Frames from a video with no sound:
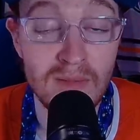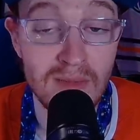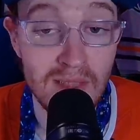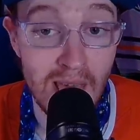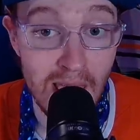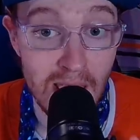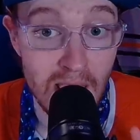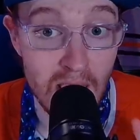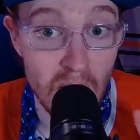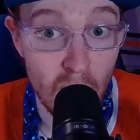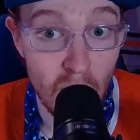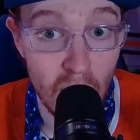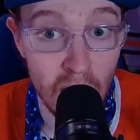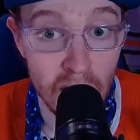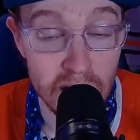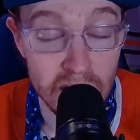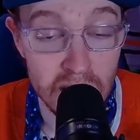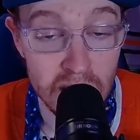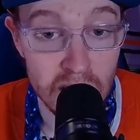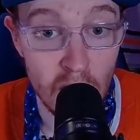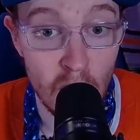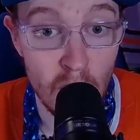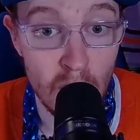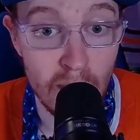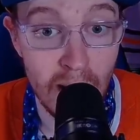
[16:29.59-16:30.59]
Thank you all
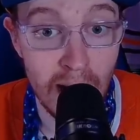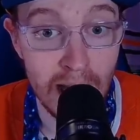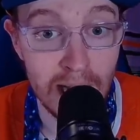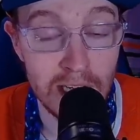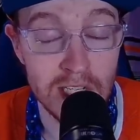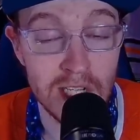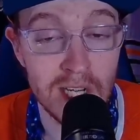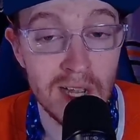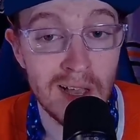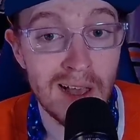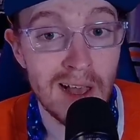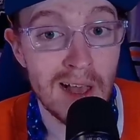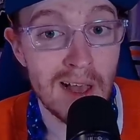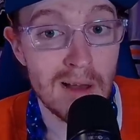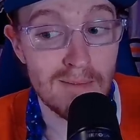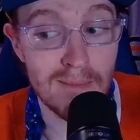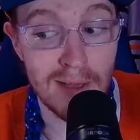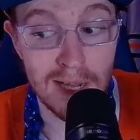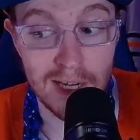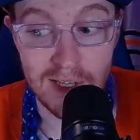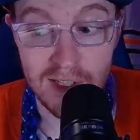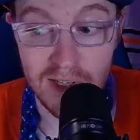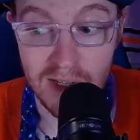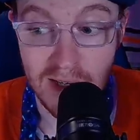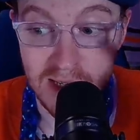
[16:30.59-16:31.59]
so much.
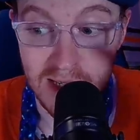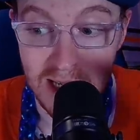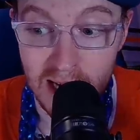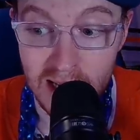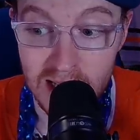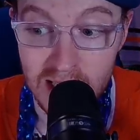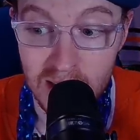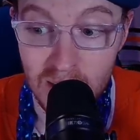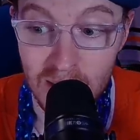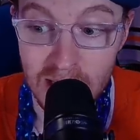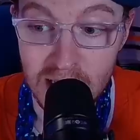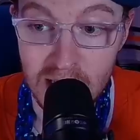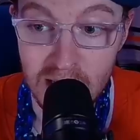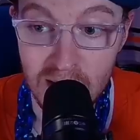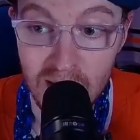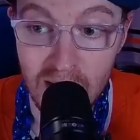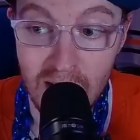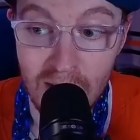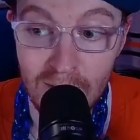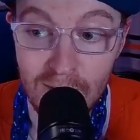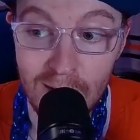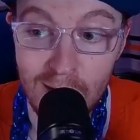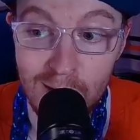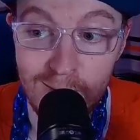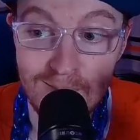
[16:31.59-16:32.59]
Make sure you tell someone that you
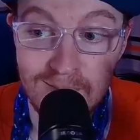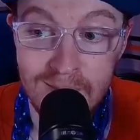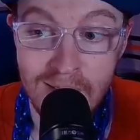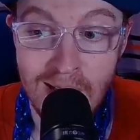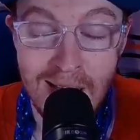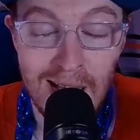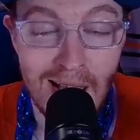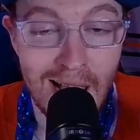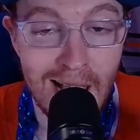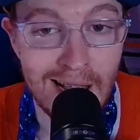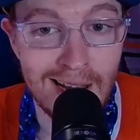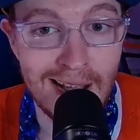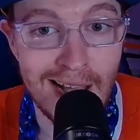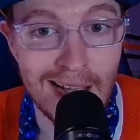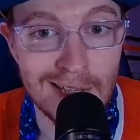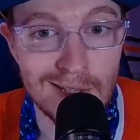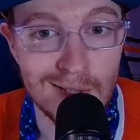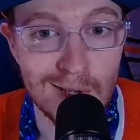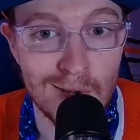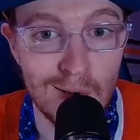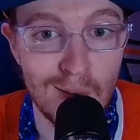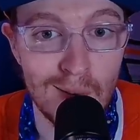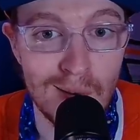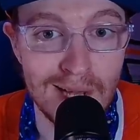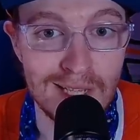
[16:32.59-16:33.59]
love them. And as
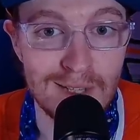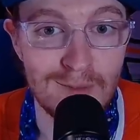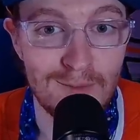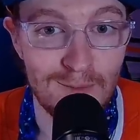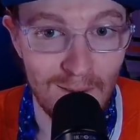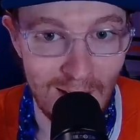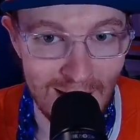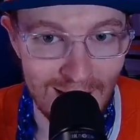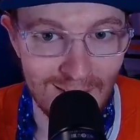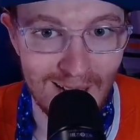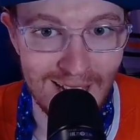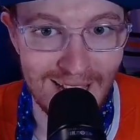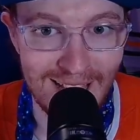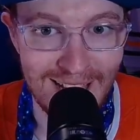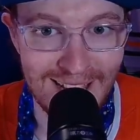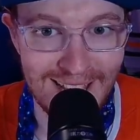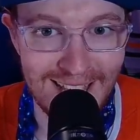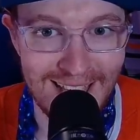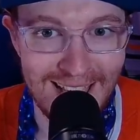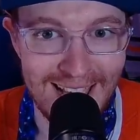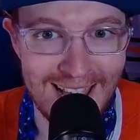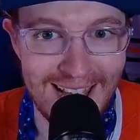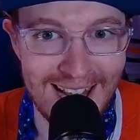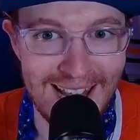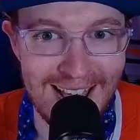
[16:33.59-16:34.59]
always, fight like a
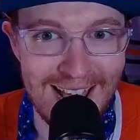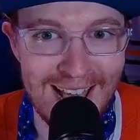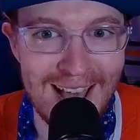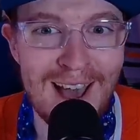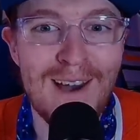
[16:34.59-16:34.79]
kid.